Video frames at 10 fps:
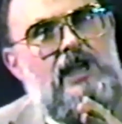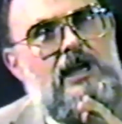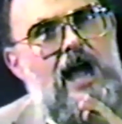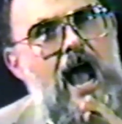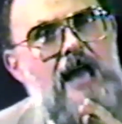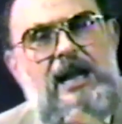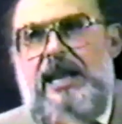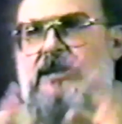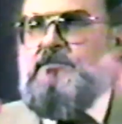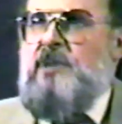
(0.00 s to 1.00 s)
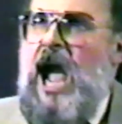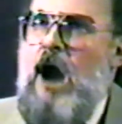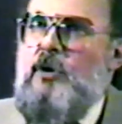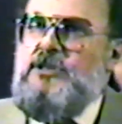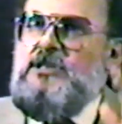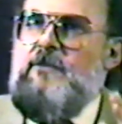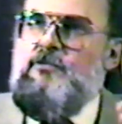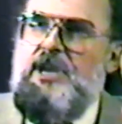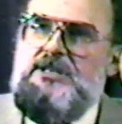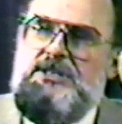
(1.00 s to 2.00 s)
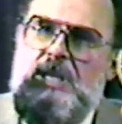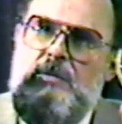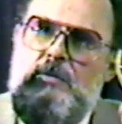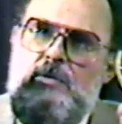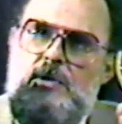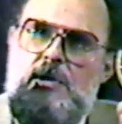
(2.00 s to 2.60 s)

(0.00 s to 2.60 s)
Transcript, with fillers: God in his powers of reason